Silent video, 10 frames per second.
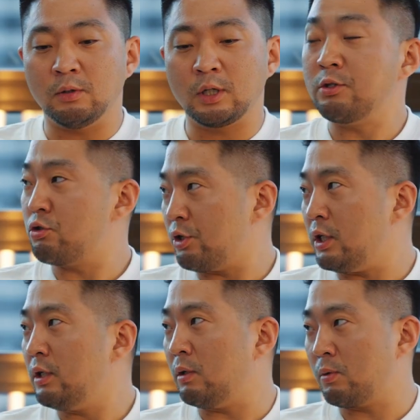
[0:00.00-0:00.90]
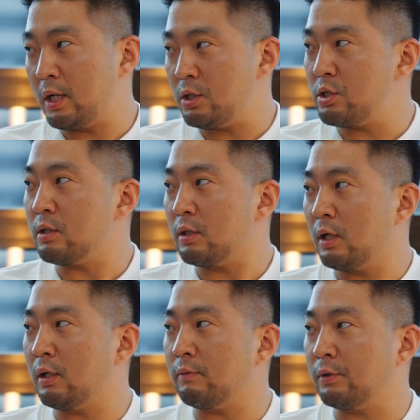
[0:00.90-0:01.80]
country, location
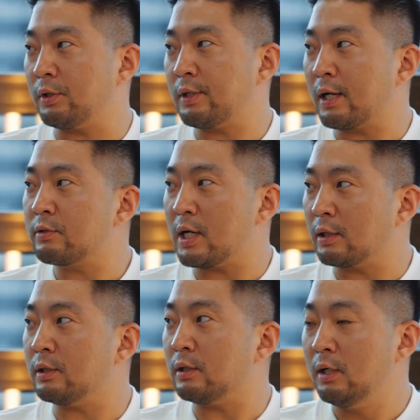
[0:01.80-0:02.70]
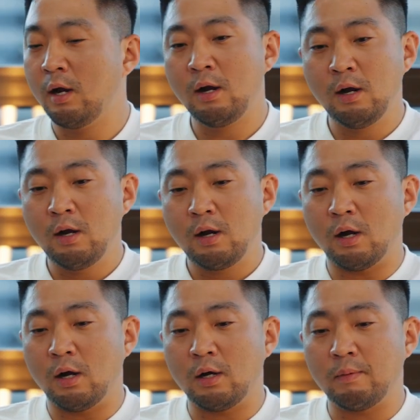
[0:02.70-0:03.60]
for the tech sector.
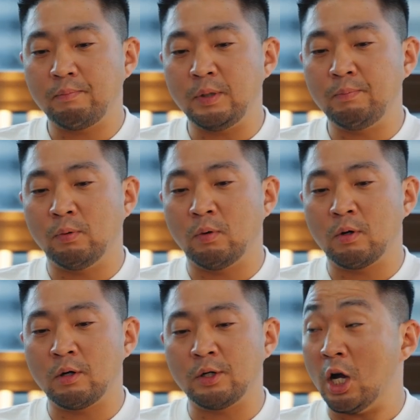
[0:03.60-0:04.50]
People are